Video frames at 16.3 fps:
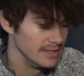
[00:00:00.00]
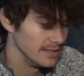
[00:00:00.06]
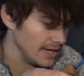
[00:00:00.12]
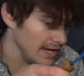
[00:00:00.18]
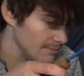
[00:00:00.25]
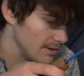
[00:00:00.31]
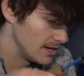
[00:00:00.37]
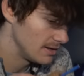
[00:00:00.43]
and he
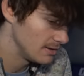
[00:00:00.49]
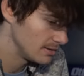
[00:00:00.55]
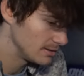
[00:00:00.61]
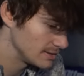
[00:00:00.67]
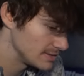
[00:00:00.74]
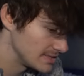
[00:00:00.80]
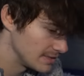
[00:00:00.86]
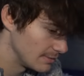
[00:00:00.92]
came
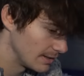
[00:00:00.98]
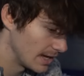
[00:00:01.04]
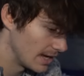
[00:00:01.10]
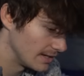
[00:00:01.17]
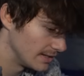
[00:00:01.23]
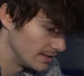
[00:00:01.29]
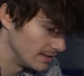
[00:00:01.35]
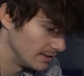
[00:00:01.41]
out. Let's see what we
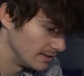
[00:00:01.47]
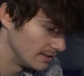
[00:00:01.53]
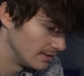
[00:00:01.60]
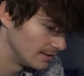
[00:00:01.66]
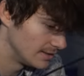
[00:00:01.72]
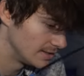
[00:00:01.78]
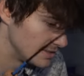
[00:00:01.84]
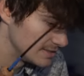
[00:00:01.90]
got here.
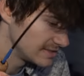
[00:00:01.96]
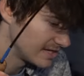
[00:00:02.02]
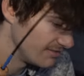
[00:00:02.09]
It's